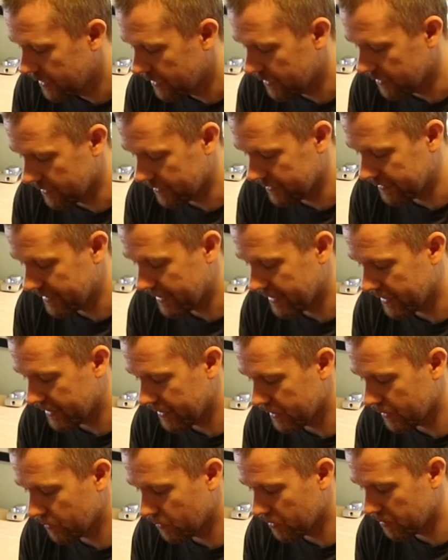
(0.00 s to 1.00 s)
they
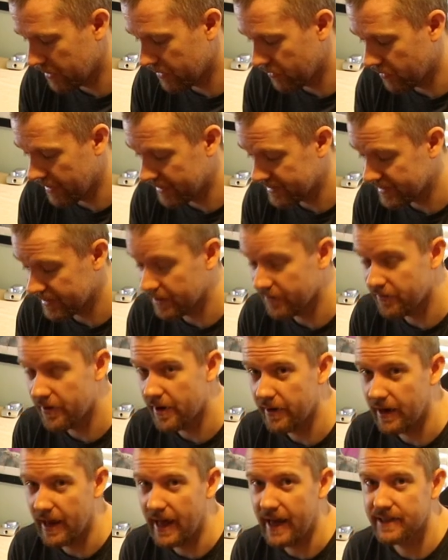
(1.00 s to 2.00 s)
will be releasing the
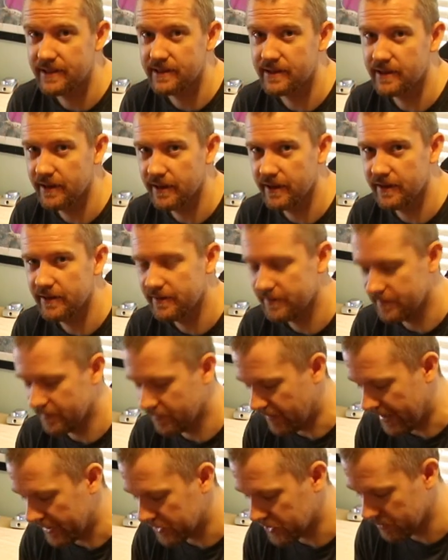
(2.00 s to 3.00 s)
very last
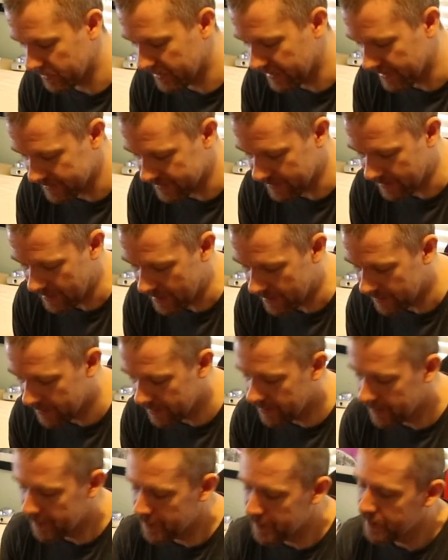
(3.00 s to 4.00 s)
flagship DSLR.
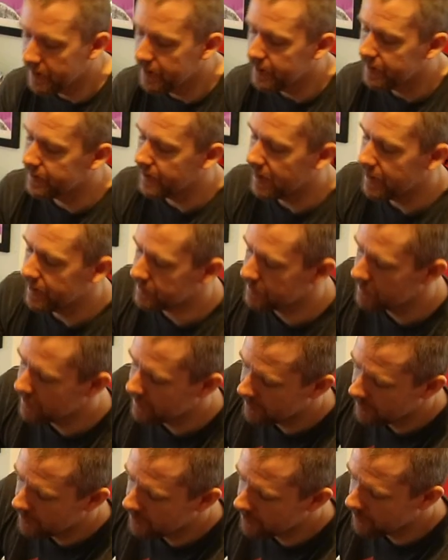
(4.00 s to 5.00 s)
It has
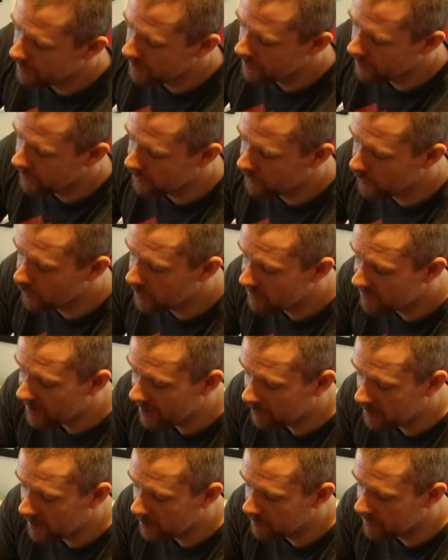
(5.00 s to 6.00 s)
the
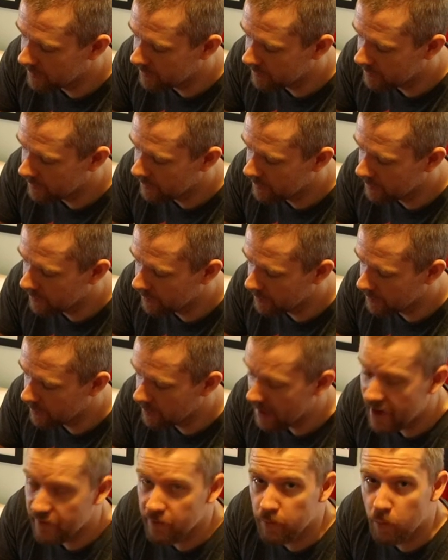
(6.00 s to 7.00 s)
35mm
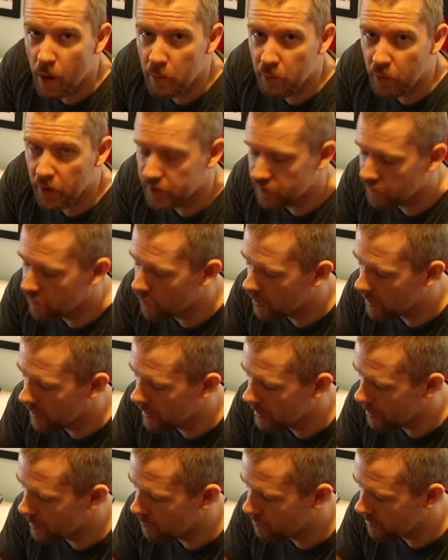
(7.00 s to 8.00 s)

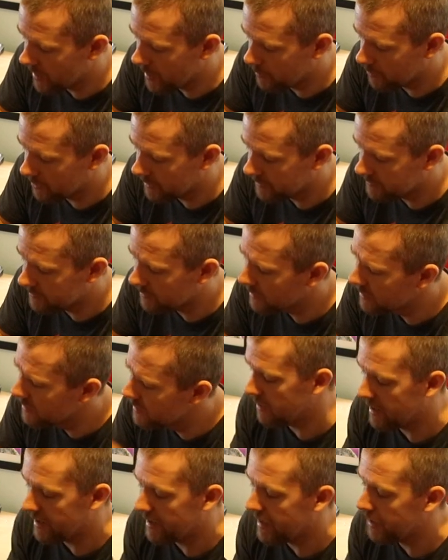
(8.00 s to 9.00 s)
f1.4 prime on it.
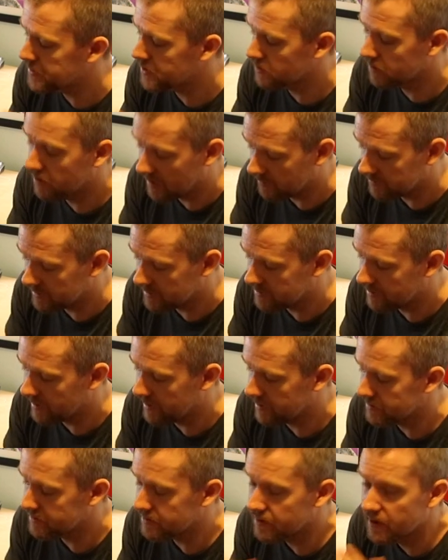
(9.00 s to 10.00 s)
I absolutely love this
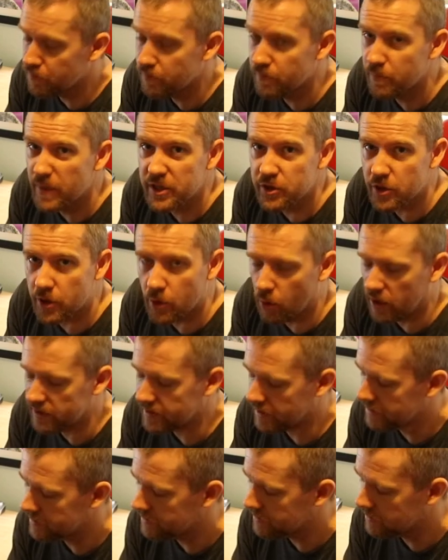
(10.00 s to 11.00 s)
lens. Picture
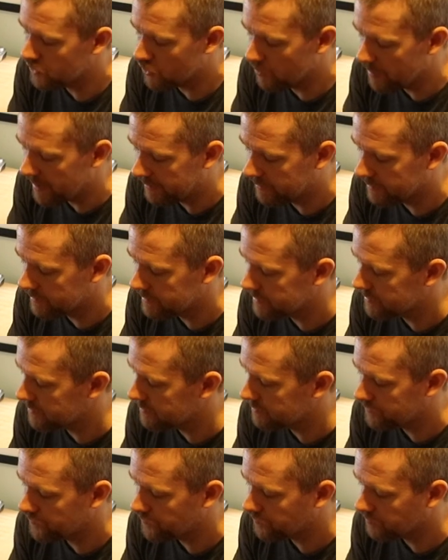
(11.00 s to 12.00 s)
quality is tremendous,